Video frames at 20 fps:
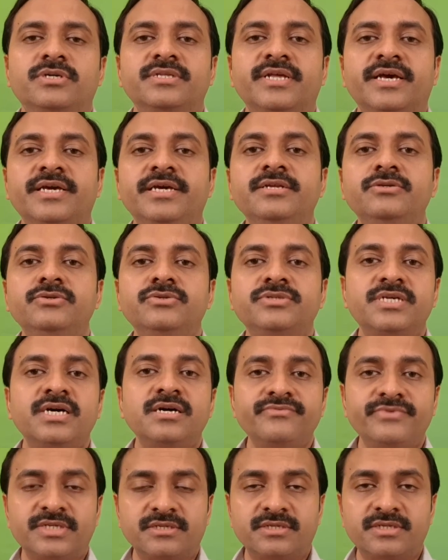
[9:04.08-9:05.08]
the Hindu
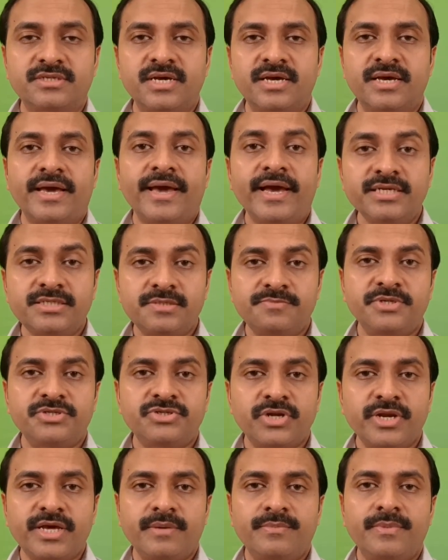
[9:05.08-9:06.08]
servants,
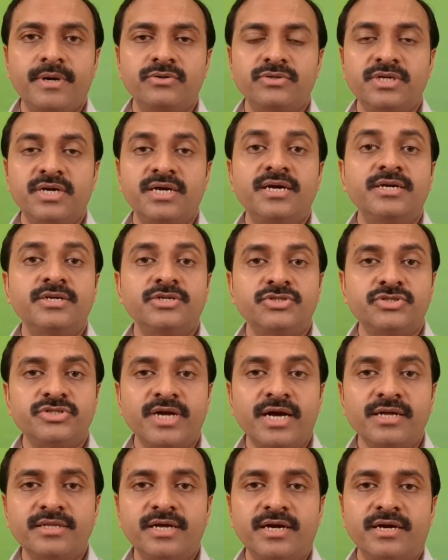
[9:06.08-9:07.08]
especially about
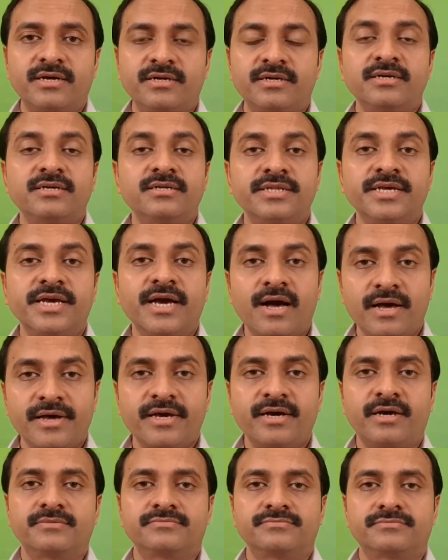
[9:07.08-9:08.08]
Shanta, the
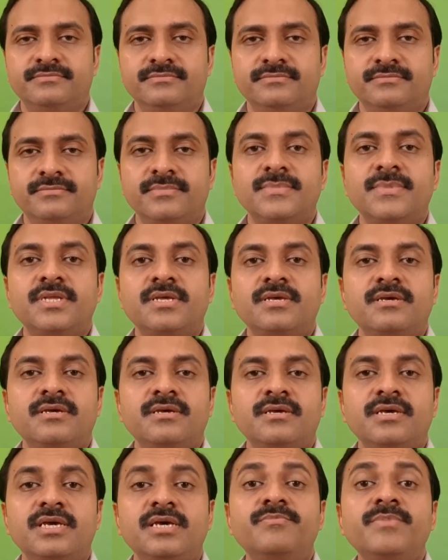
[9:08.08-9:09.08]
Aya.
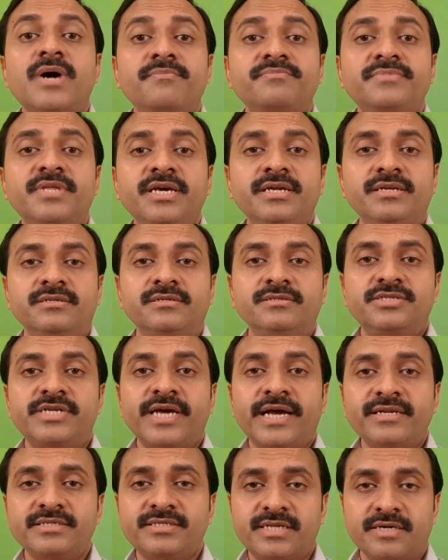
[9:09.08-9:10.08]
Imam Deen
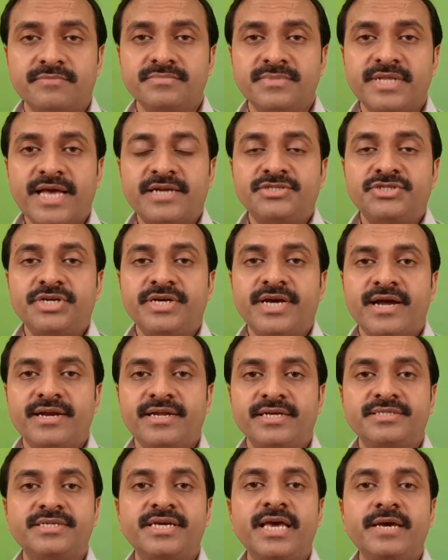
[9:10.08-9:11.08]
tells them that she had
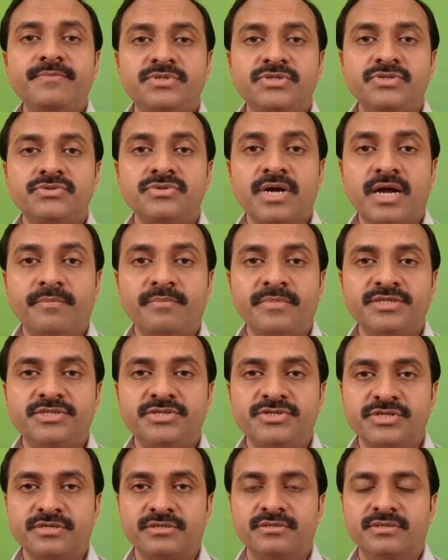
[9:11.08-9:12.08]
escaped to
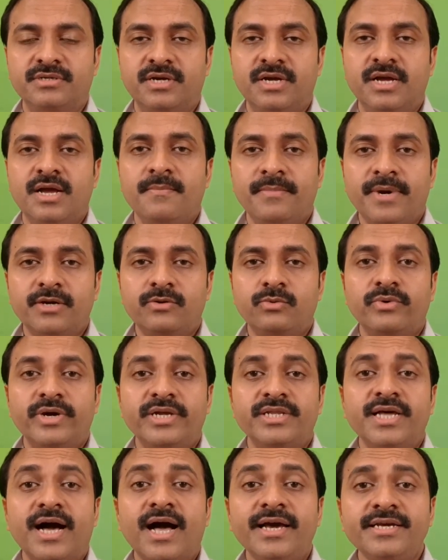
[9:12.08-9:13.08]
Amritsar. But
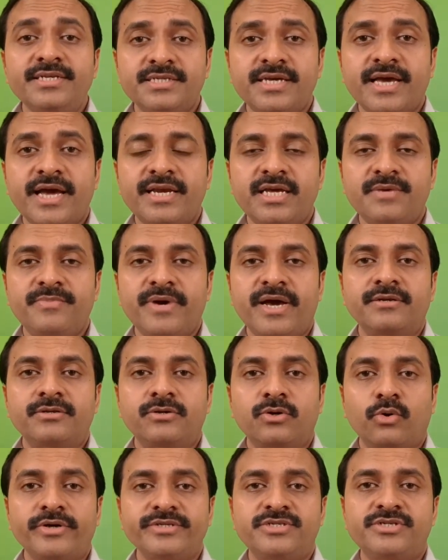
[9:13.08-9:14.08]
when the Ice Candy
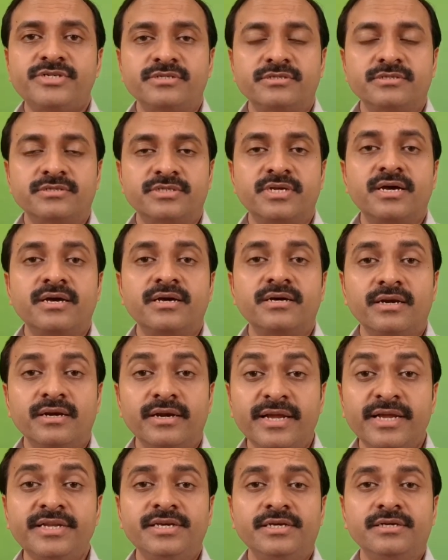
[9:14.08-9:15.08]
Man questions
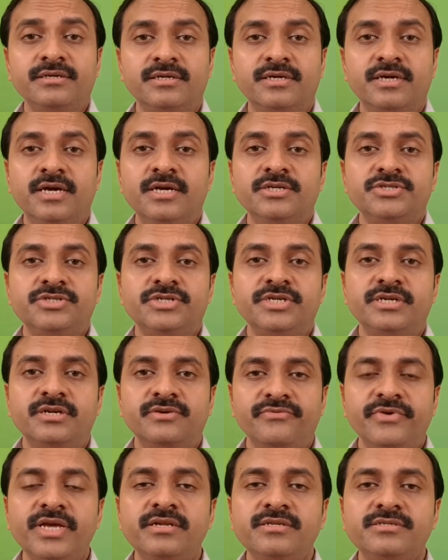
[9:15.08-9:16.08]
Lenny, she
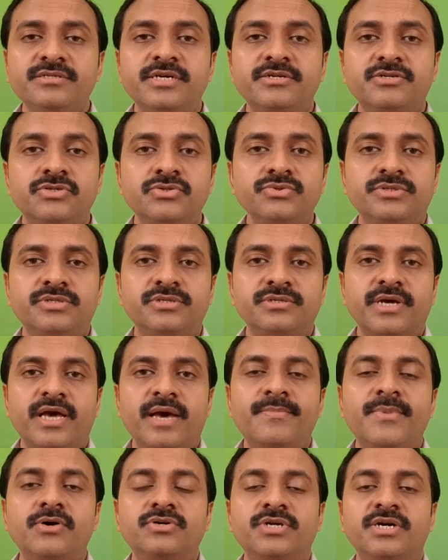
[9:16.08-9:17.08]
reveals the truth
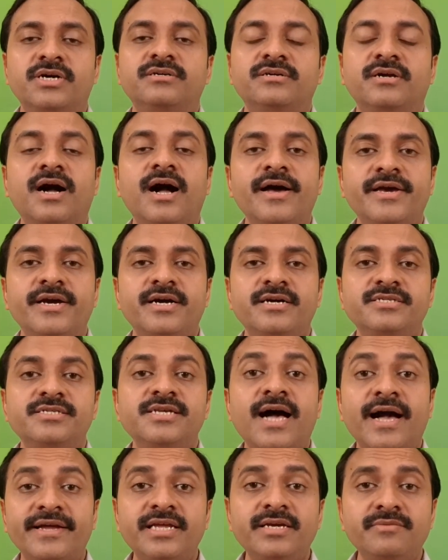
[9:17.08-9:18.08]
about her Aya's
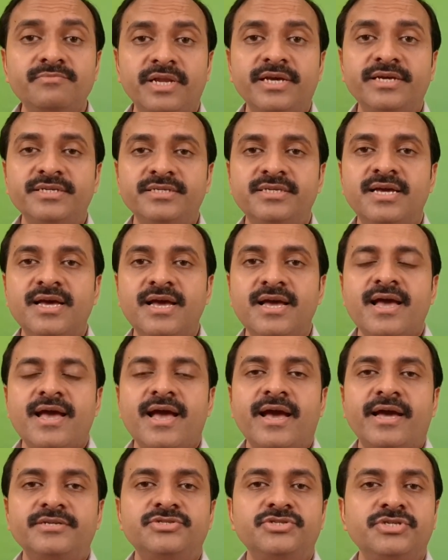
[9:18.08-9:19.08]
hiding place
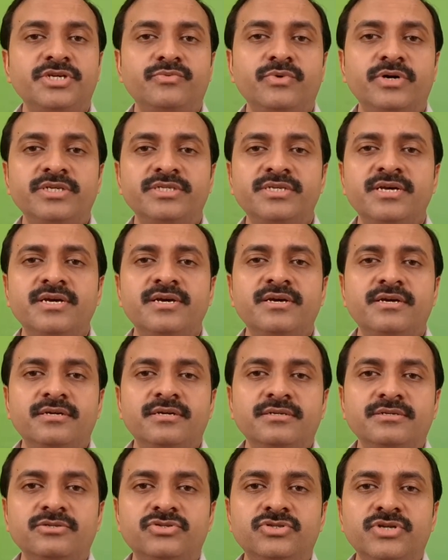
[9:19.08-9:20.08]
and she was
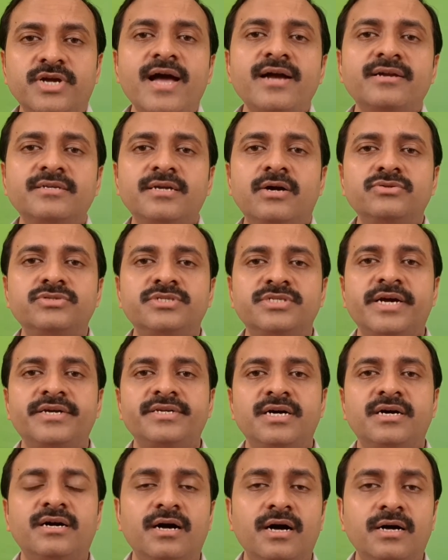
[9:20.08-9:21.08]
dragged outside
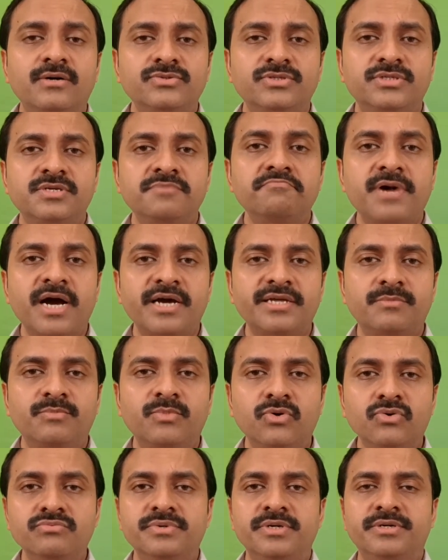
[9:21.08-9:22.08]
her house by the
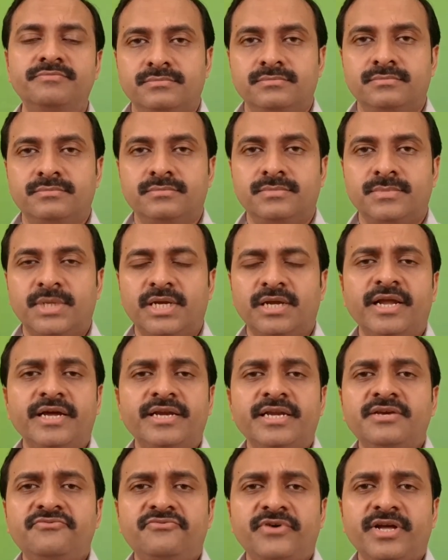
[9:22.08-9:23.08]
mob.
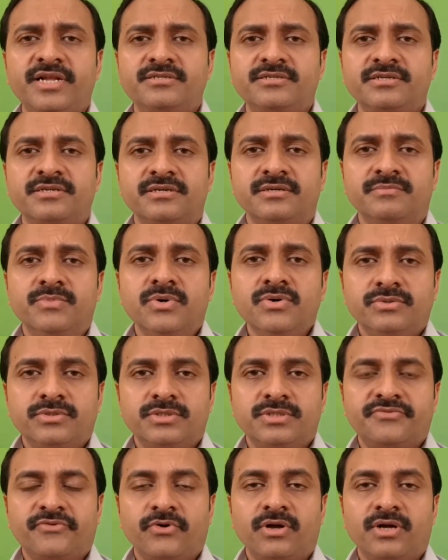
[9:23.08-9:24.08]
Lenny felt
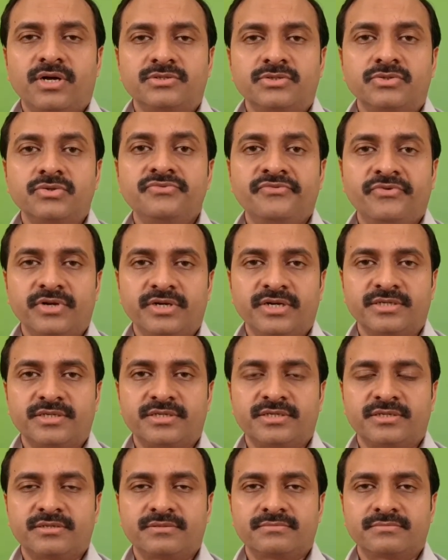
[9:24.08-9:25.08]
remorse for her
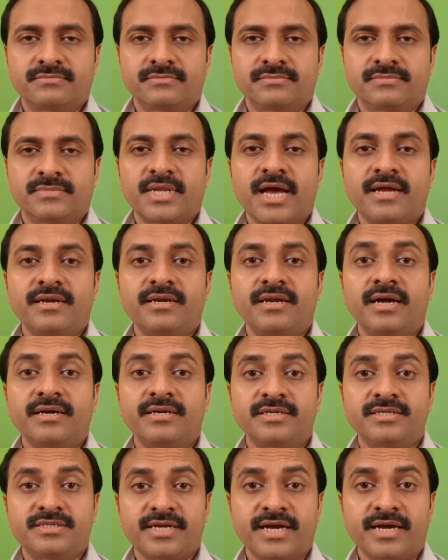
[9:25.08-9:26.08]
truthfulness and
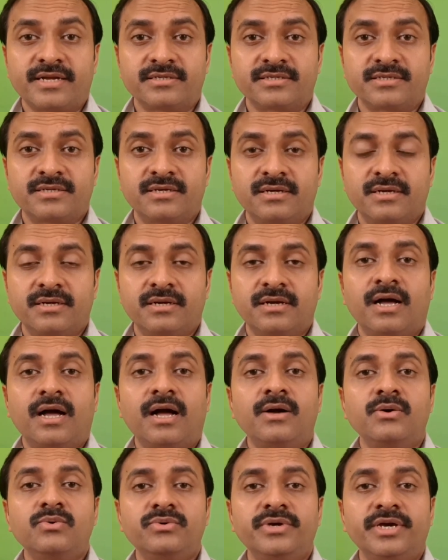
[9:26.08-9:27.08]
understands
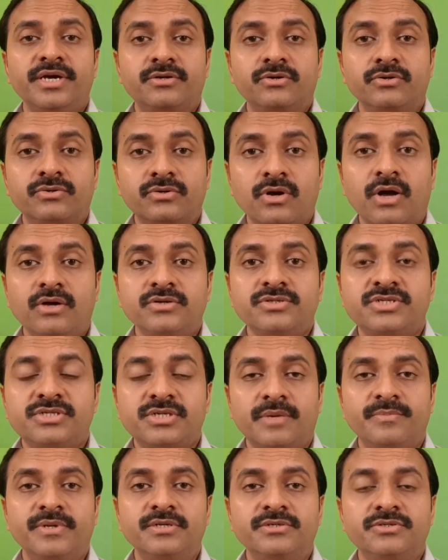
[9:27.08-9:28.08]
how it could cause
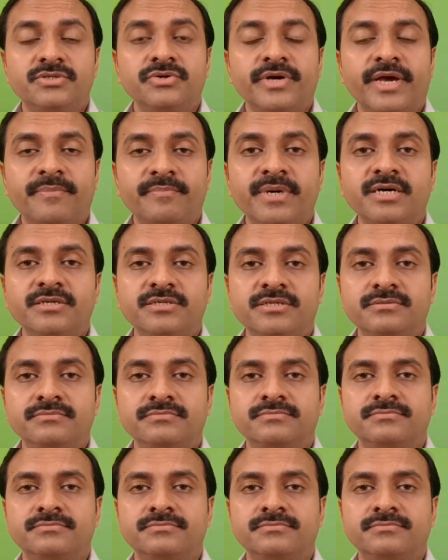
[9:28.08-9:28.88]
trouble to a person.